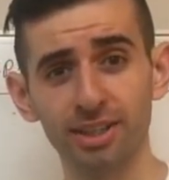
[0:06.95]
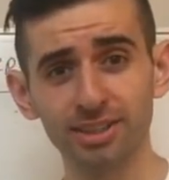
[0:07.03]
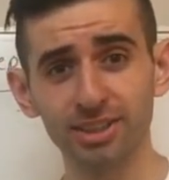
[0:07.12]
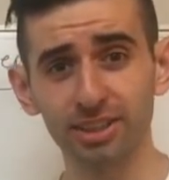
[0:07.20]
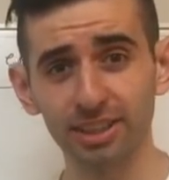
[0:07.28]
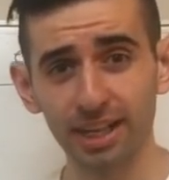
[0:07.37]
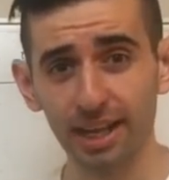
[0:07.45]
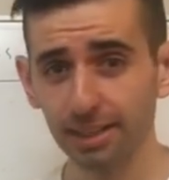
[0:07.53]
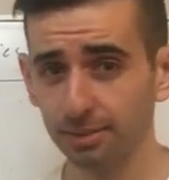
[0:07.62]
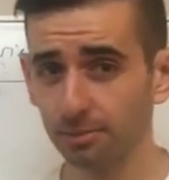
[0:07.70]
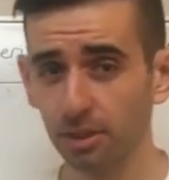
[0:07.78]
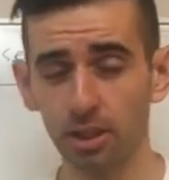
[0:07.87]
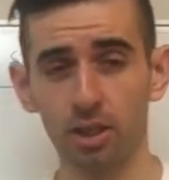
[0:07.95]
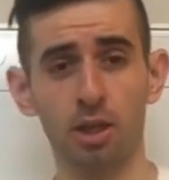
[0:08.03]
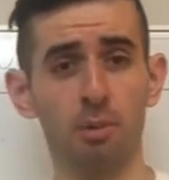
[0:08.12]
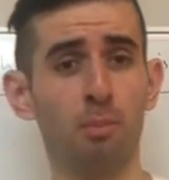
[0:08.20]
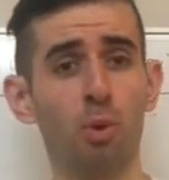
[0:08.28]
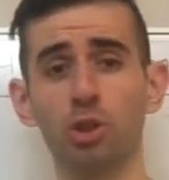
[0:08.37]
So today,
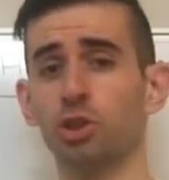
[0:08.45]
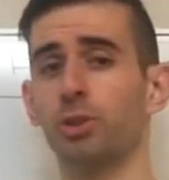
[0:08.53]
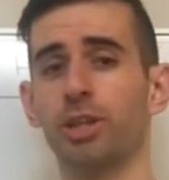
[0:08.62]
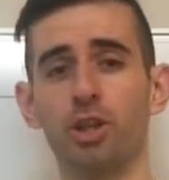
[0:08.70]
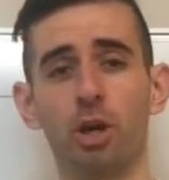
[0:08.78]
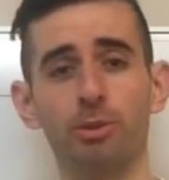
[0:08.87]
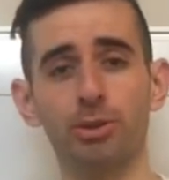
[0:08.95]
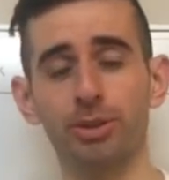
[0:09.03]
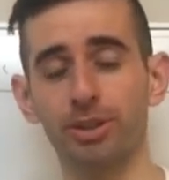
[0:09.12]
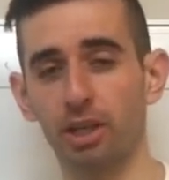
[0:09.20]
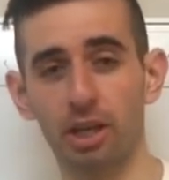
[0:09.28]
more trigonometry.